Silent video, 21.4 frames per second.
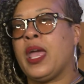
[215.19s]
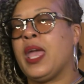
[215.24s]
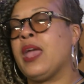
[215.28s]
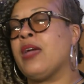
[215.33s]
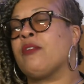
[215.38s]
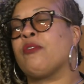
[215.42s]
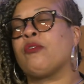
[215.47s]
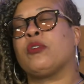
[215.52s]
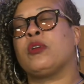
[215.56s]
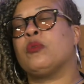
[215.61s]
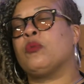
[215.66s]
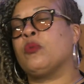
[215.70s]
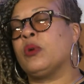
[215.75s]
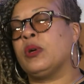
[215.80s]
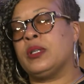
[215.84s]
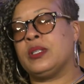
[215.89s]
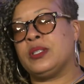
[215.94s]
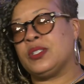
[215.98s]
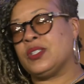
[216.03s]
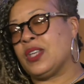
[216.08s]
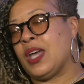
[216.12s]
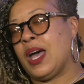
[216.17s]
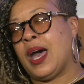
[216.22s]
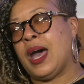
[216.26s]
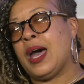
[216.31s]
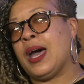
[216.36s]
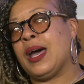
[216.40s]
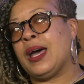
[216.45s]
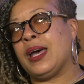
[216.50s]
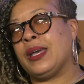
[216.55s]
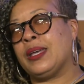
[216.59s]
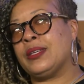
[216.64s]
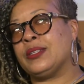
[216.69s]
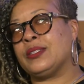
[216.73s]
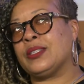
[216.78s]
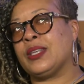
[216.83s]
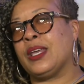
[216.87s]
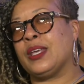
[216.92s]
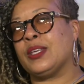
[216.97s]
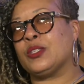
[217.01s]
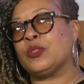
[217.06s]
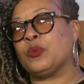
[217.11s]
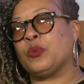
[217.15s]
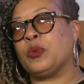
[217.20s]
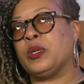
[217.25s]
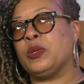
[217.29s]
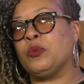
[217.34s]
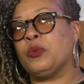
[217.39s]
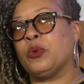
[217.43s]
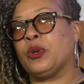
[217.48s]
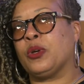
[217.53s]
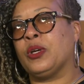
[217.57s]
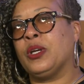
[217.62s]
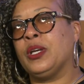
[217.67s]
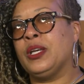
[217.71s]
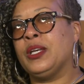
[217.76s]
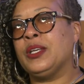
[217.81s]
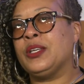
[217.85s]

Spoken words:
everyone's eyes as we were